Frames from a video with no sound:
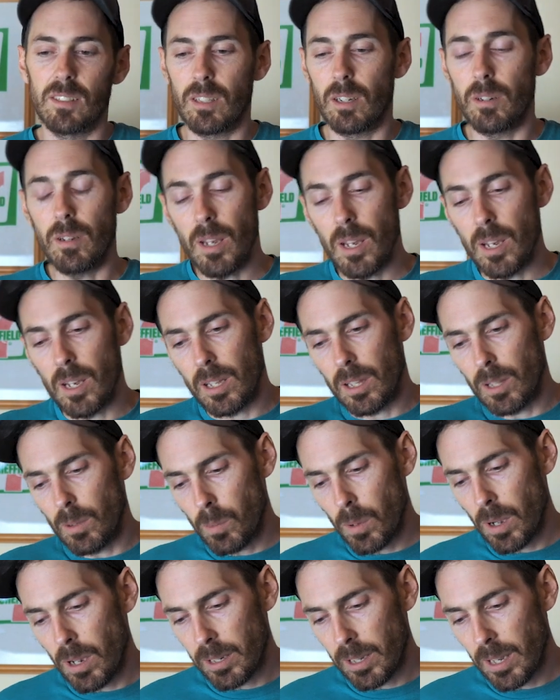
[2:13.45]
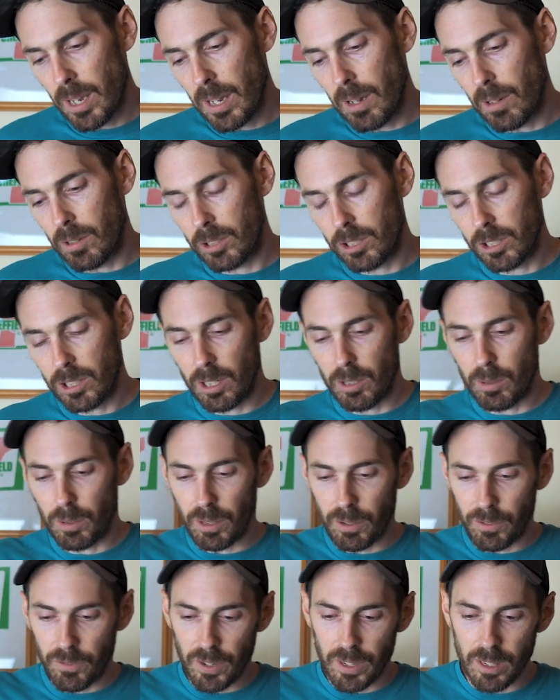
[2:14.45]
So the workout I'll show you
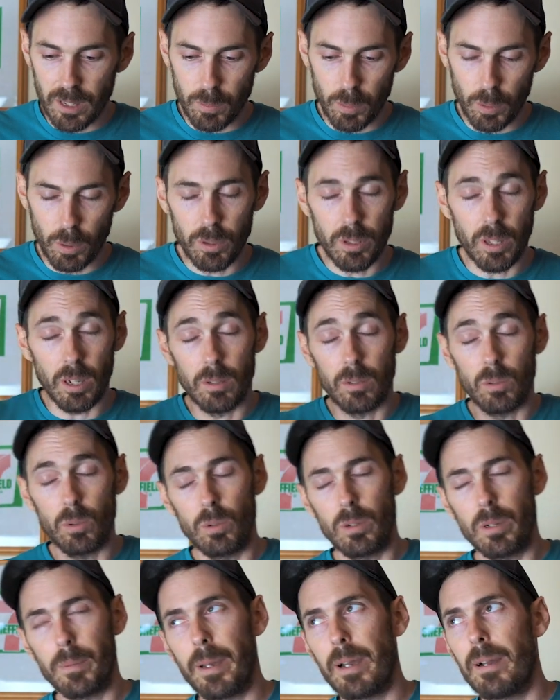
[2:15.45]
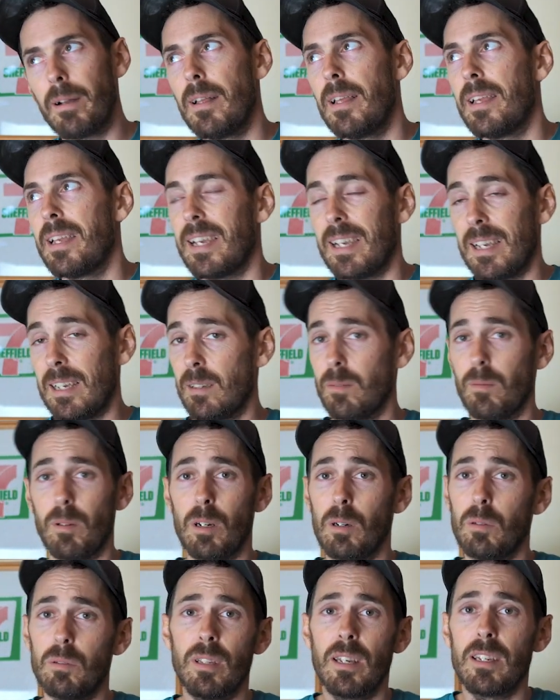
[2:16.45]
on the fingerboard that I'll talk about, it
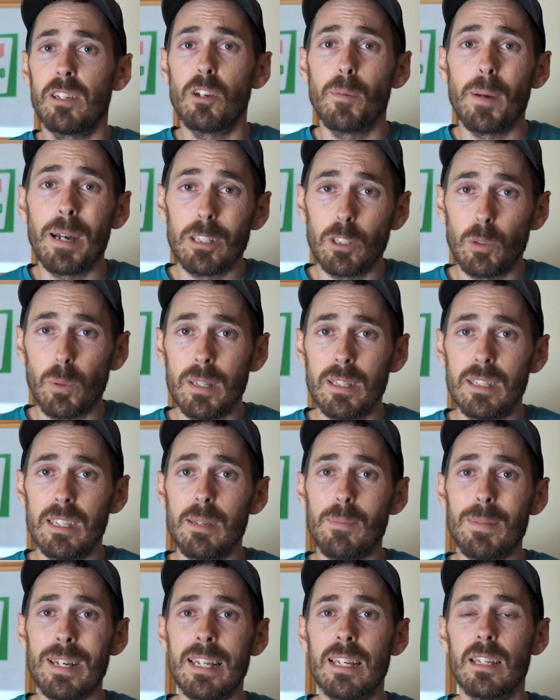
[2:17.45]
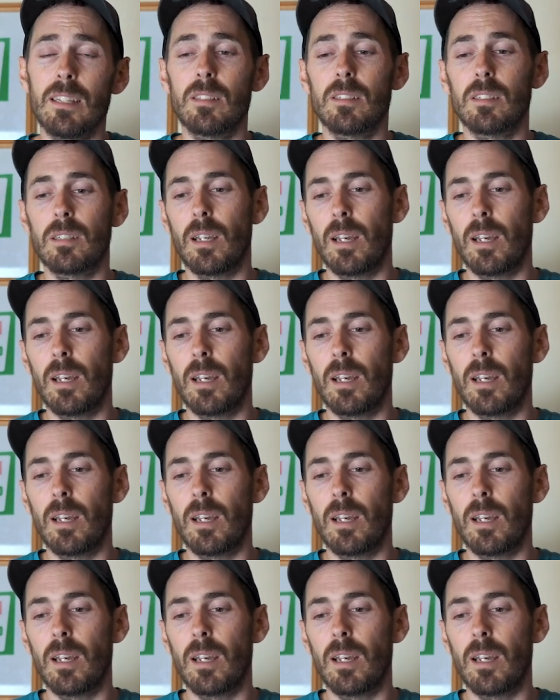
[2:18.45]
will take you about 20 minutes.